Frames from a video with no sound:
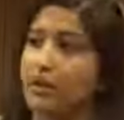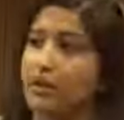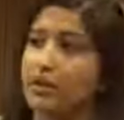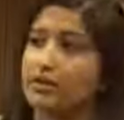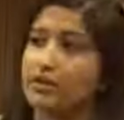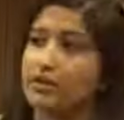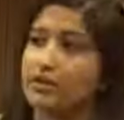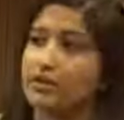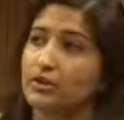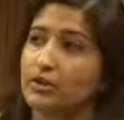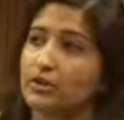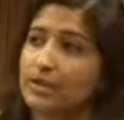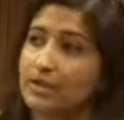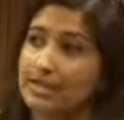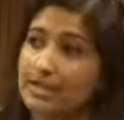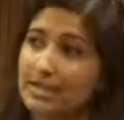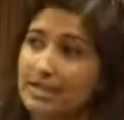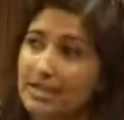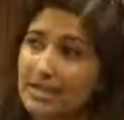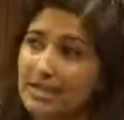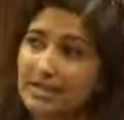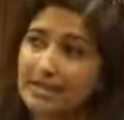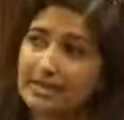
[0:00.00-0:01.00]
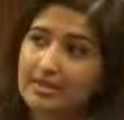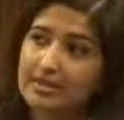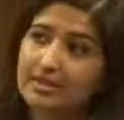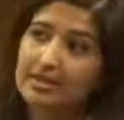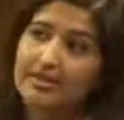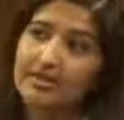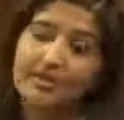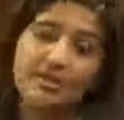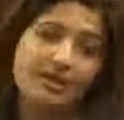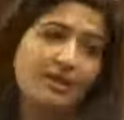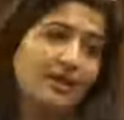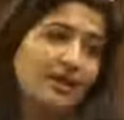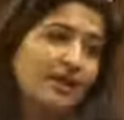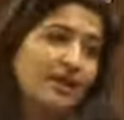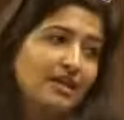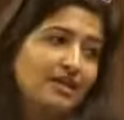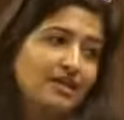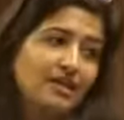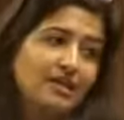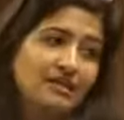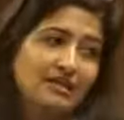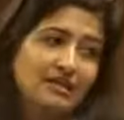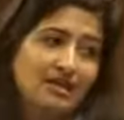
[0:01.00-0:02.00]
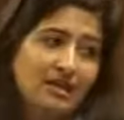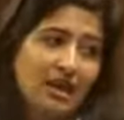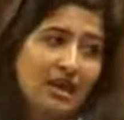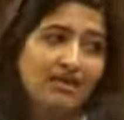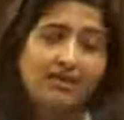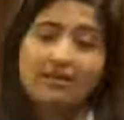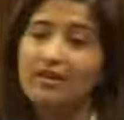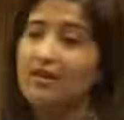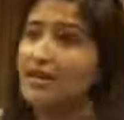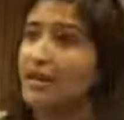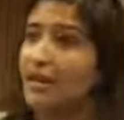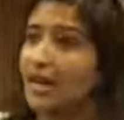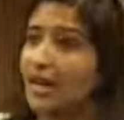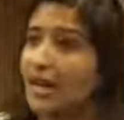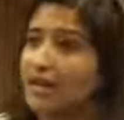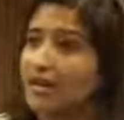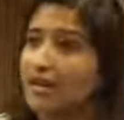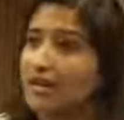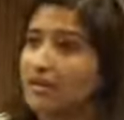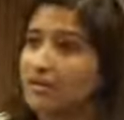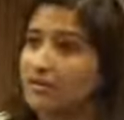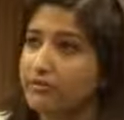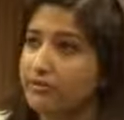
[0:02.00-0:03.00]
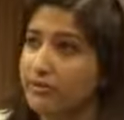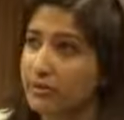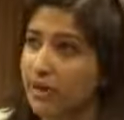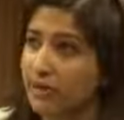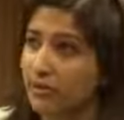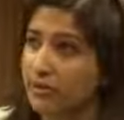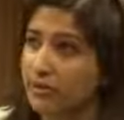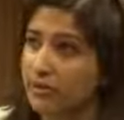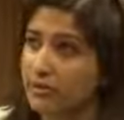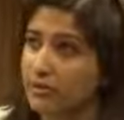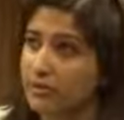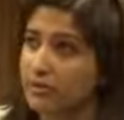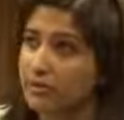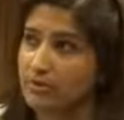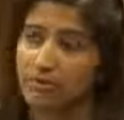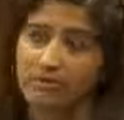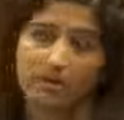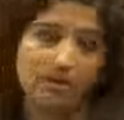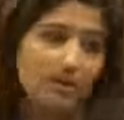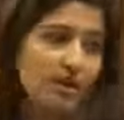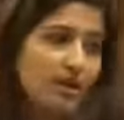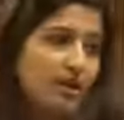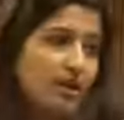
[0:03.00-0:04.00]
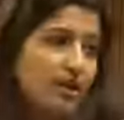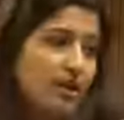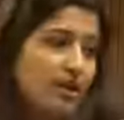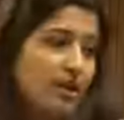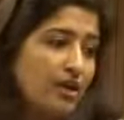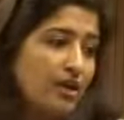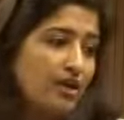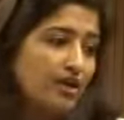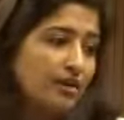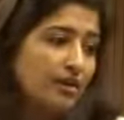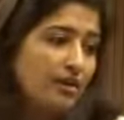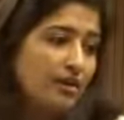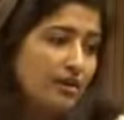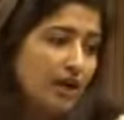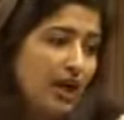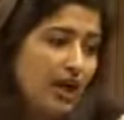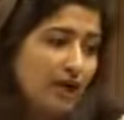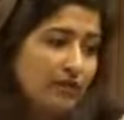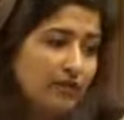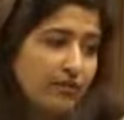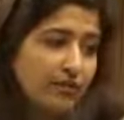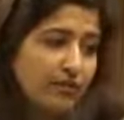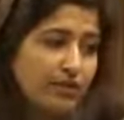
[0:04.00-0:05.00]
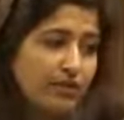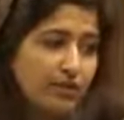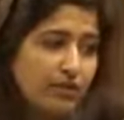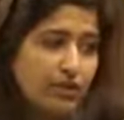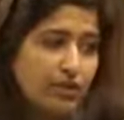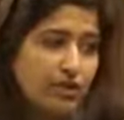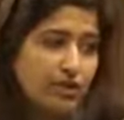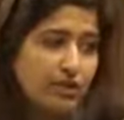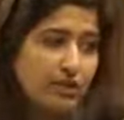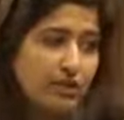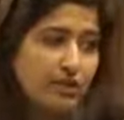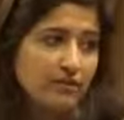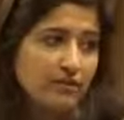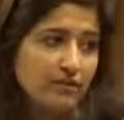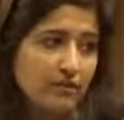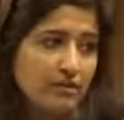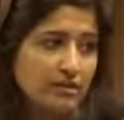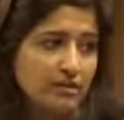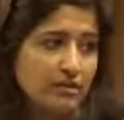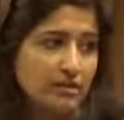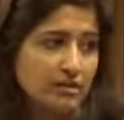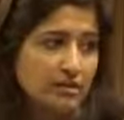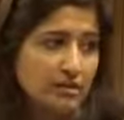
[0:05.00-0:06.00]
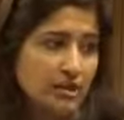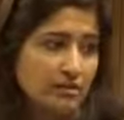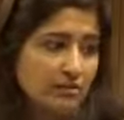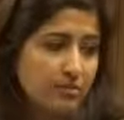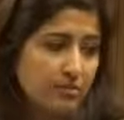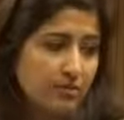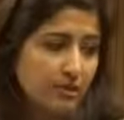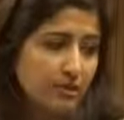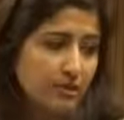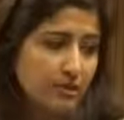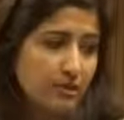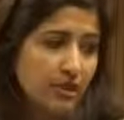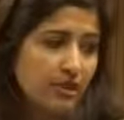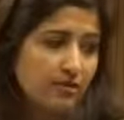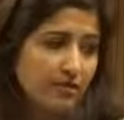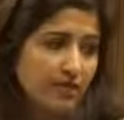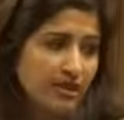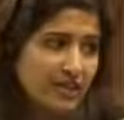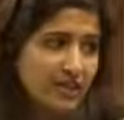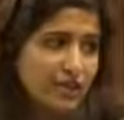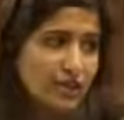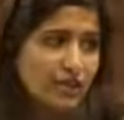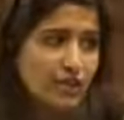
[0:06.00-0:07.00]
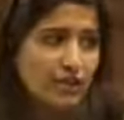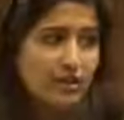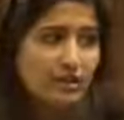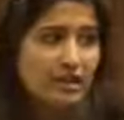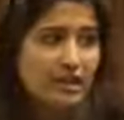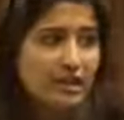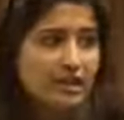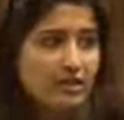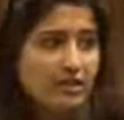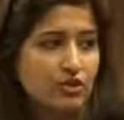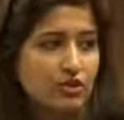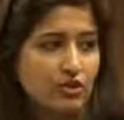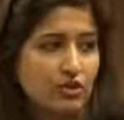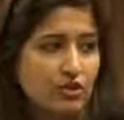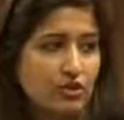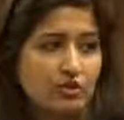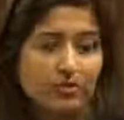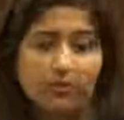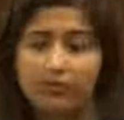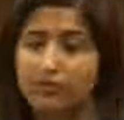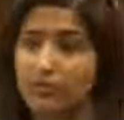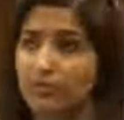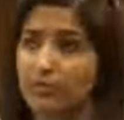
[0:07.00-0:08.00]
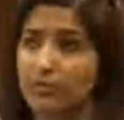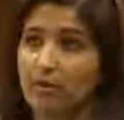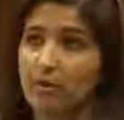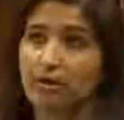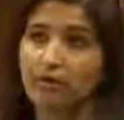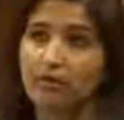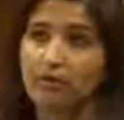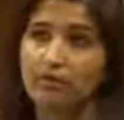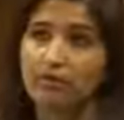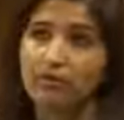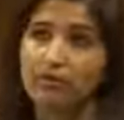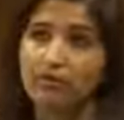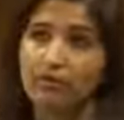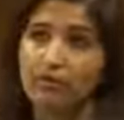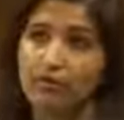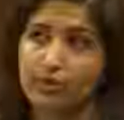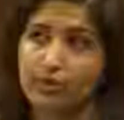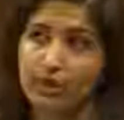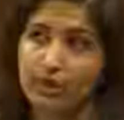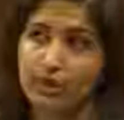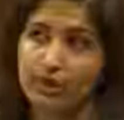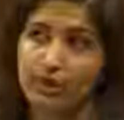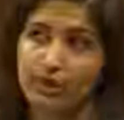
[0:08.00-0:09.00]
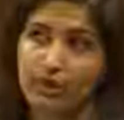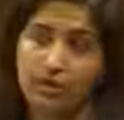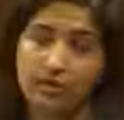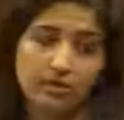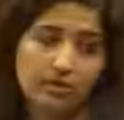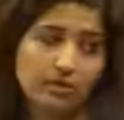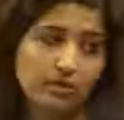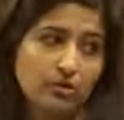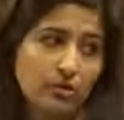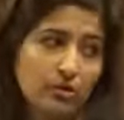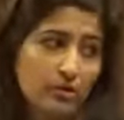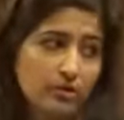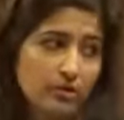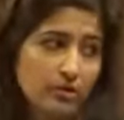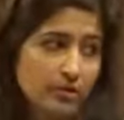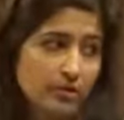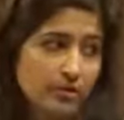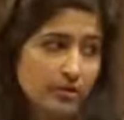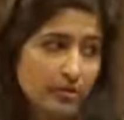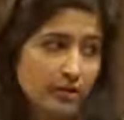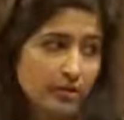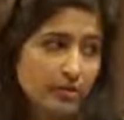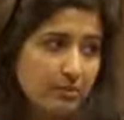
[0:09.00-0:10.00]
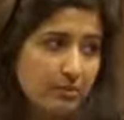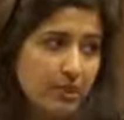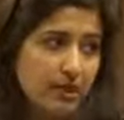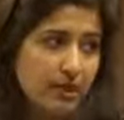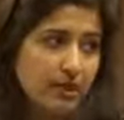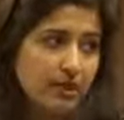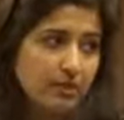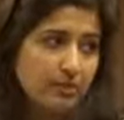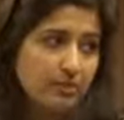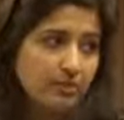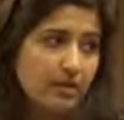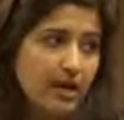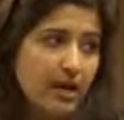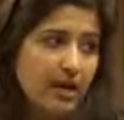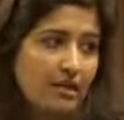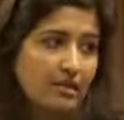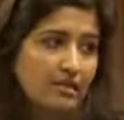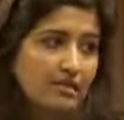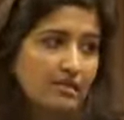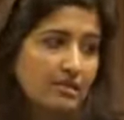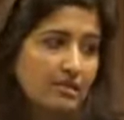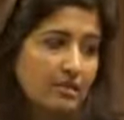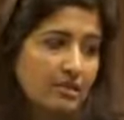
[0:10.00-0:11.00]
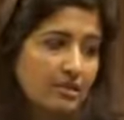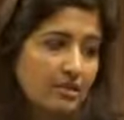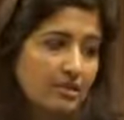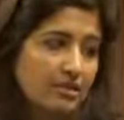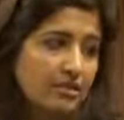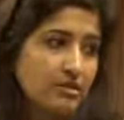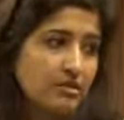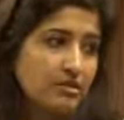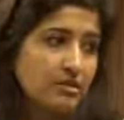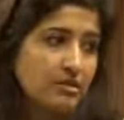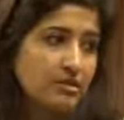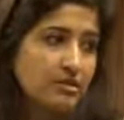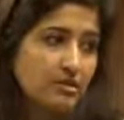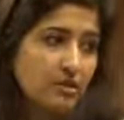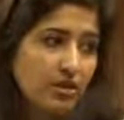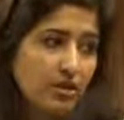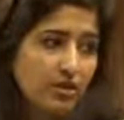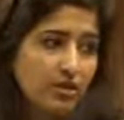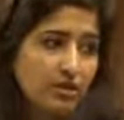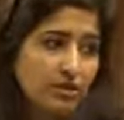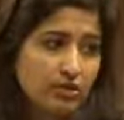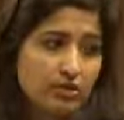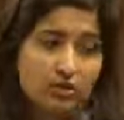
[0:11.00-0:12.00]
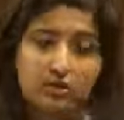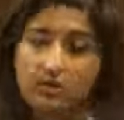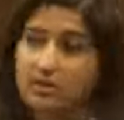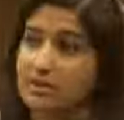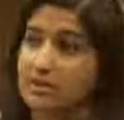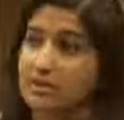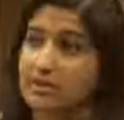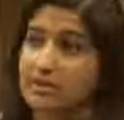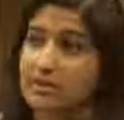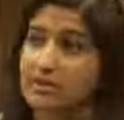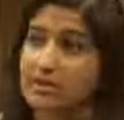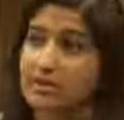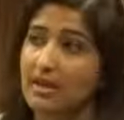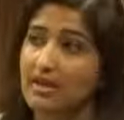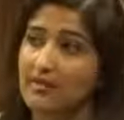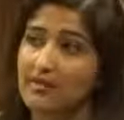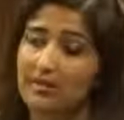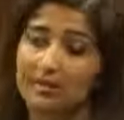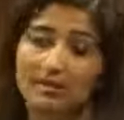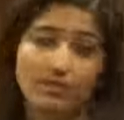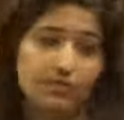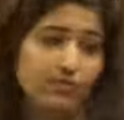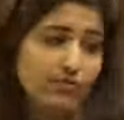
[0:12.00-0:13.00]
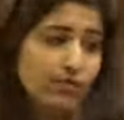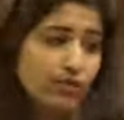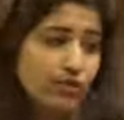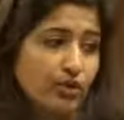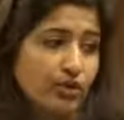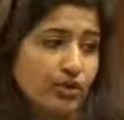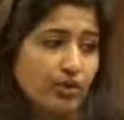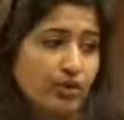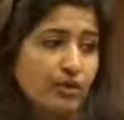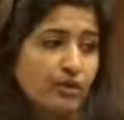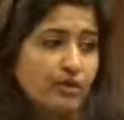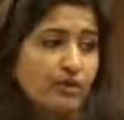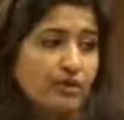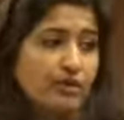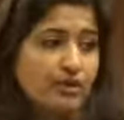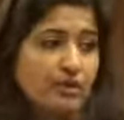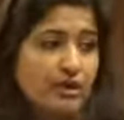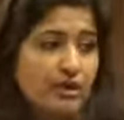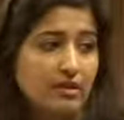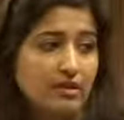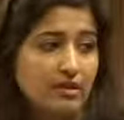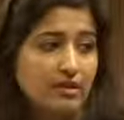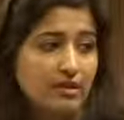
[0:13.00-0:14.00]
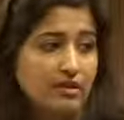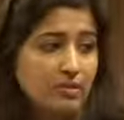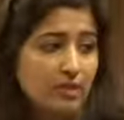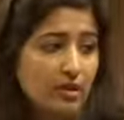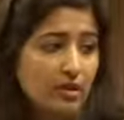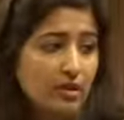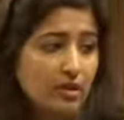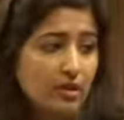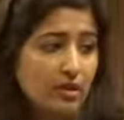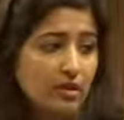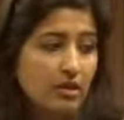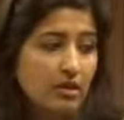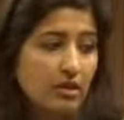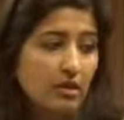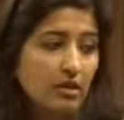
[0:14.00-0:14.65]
Article 6. It's not a lack of laws. You have the 4th Geneva Convention, the excerpt from Article 49 could also be applied on Palestinians, Articles 74, 91,